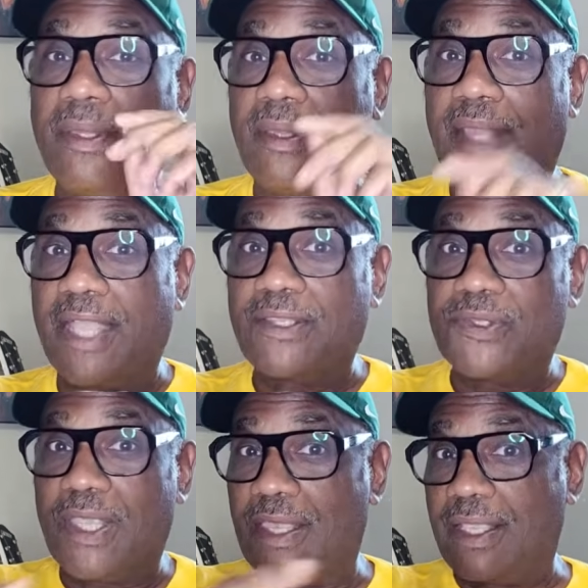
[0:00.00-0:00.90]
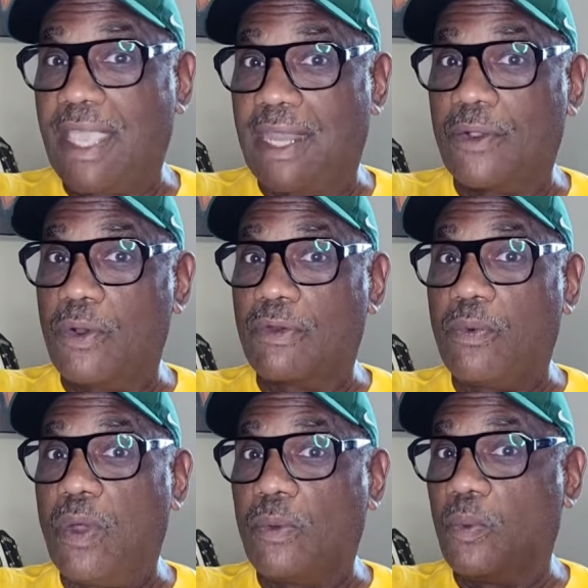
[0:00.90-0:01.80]
Not to say that category
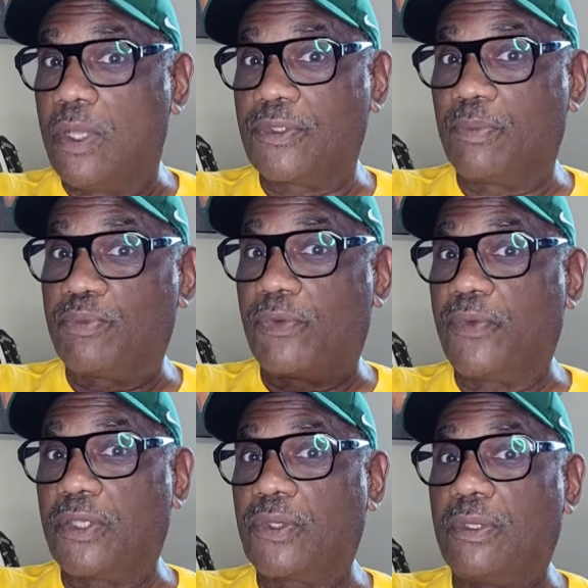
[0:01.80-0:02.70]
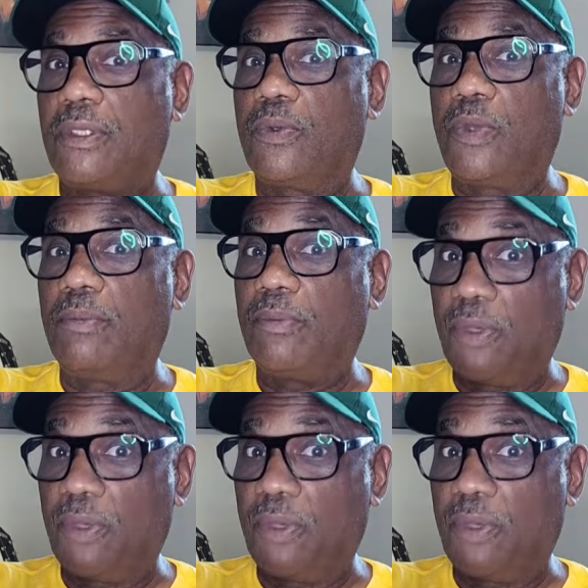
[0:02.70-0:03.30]
1 wasn't professional equipment,